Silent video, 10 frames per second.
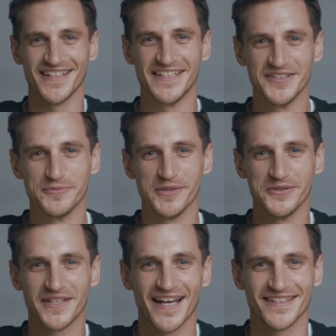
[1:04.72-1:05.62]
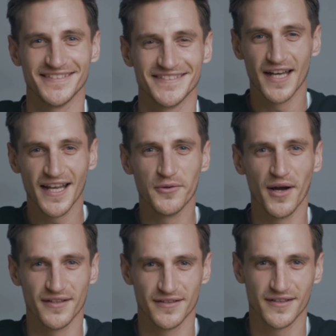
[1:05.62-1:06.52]
Neil Buchanan.
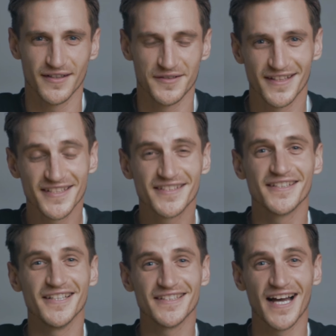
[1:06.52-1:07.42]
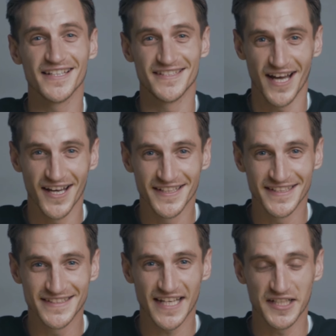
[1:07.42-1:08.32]
Anyway, this is our
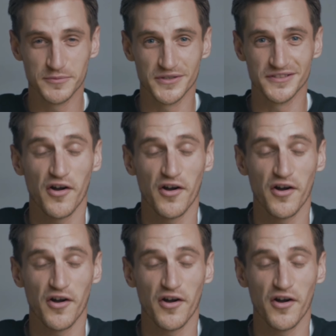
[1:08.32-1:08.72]
dining table.